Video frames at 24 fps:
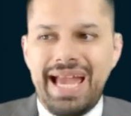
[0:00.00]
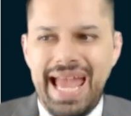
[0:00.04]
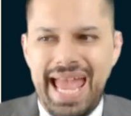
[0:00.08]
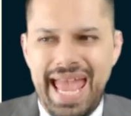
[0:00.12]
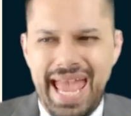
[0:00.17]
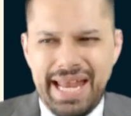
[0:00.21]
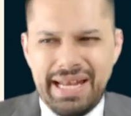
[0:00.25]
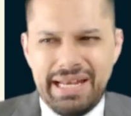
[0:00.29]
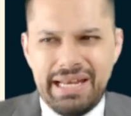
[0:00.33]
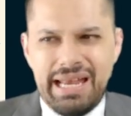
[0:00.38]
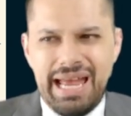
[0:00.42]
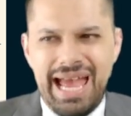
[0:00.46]

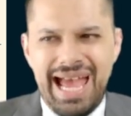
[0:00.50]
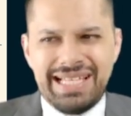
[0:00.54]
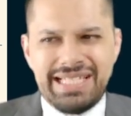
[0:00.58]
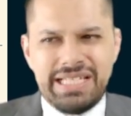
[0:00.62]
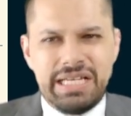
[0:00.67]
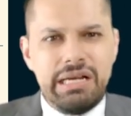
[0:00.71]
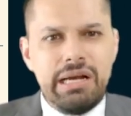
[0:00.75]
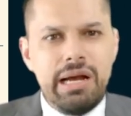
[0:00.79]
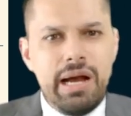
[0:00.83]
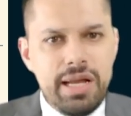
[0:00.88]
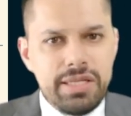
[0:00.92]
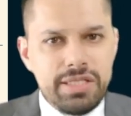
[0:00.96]
And as a
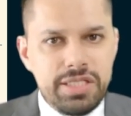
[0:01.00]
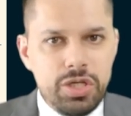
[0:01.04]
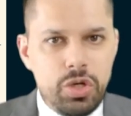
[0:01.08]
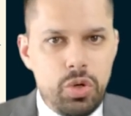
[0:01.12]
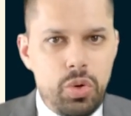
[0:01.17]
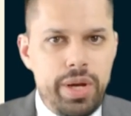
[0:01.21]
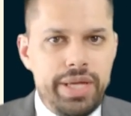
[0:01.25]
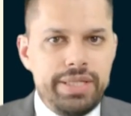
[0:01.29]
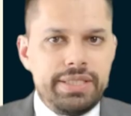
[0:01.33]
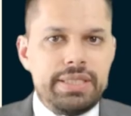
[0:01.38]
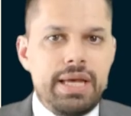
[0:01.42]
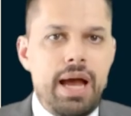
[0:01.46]

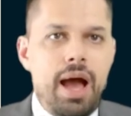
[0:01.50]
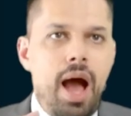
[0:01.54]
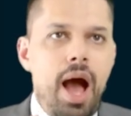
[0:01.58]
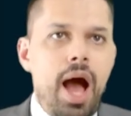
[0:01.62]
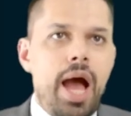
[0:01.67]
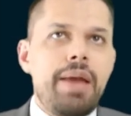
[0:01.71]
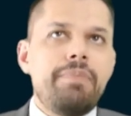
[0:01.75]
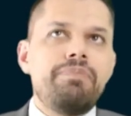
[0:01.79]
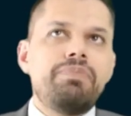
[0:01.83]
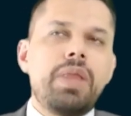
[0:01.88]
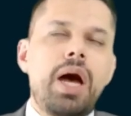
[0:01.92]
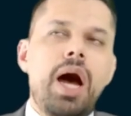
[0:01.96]
consequence,
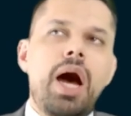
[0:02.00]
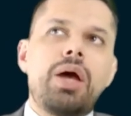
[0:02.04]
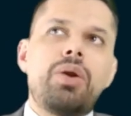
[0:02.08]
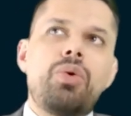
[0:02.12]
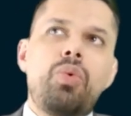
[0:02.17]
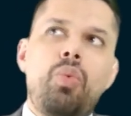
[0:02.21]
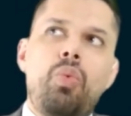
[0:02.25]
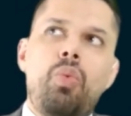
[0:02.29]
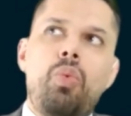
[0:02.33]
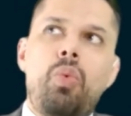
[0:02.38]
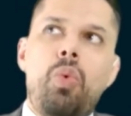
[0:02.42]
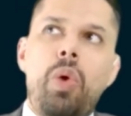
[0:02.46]
I'm
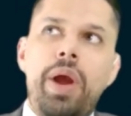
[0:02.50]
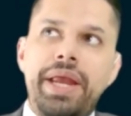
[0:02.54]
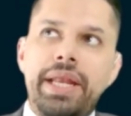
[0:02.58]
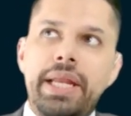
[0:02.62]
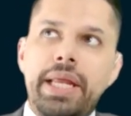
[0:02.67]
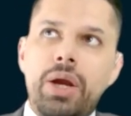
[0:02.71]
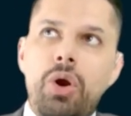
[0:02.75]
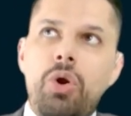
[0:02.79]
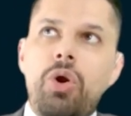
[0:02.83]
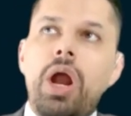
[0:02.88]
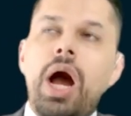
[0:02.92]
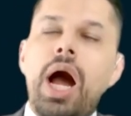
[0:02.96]
not
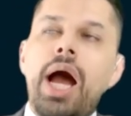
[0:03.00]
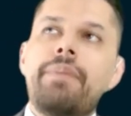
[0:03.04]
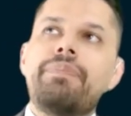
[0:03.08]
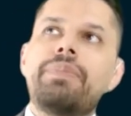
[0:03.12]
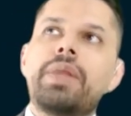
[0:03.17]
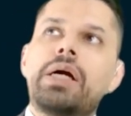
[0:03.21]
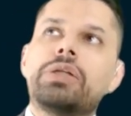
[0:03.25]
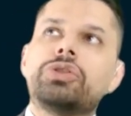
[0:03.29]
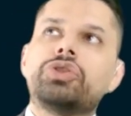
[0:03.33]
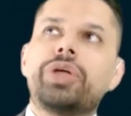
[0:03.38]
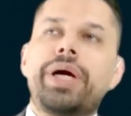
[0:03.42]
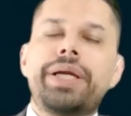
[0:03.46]
waiting, or I'm
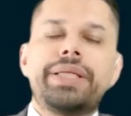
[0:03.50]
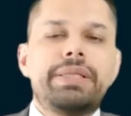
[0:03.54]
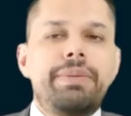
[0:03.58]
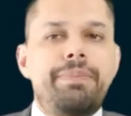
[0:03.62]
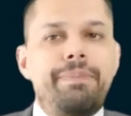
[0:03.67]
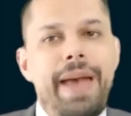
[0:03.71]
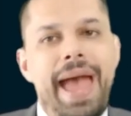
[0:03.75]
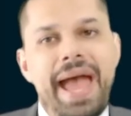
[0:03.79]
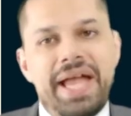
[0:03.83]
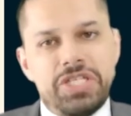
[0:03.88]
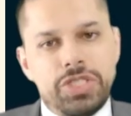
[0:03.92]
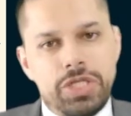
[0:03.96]
not trying to
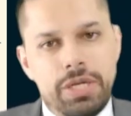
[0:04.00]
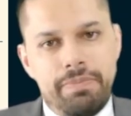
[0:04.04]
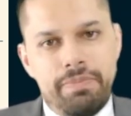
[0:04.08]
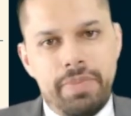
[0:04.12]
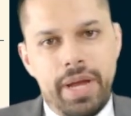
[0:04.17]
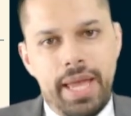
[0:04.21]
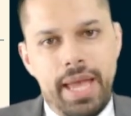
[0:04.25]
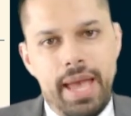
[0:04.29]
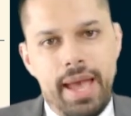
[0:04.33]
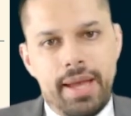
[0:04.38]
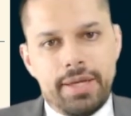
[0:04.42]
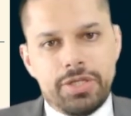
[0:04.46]
batch up
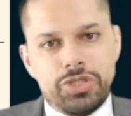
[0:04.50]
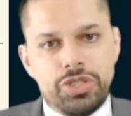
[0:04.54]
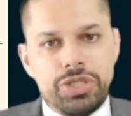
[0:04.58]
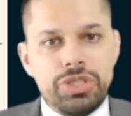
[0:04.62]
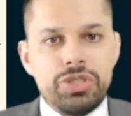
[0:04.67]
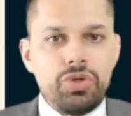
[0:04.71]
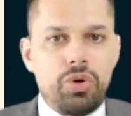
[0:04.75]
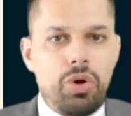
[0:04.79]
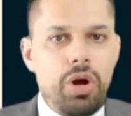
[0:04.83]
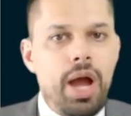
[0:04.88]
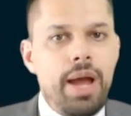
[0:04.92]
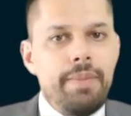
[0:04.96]
my
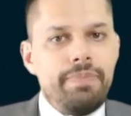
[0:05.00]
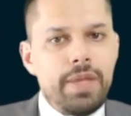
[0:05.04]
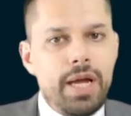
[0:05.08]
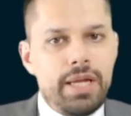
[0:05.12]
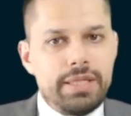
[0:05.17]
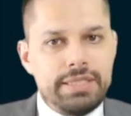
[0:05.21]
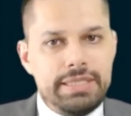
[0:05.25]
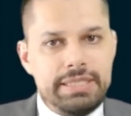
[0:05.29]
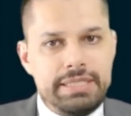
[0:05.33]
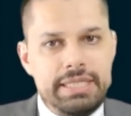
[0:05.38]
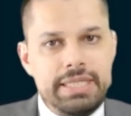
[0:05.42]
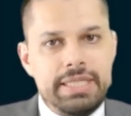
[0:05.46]
actions, or I'm
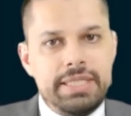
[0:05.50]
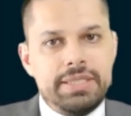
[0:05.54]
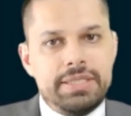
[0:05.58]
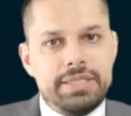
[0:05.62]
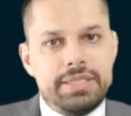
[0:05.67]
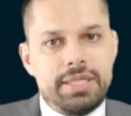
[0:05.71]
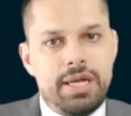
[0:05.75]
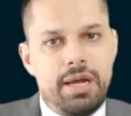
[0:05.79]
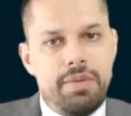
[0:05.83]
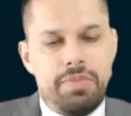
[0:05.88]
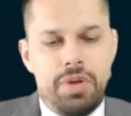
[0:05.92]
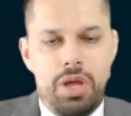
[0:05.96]
not seeing
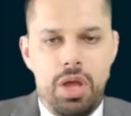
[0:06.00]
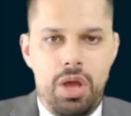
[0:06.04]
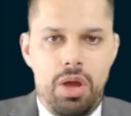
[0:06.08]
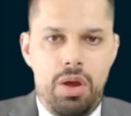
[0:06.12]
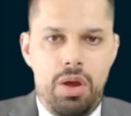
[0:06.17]
some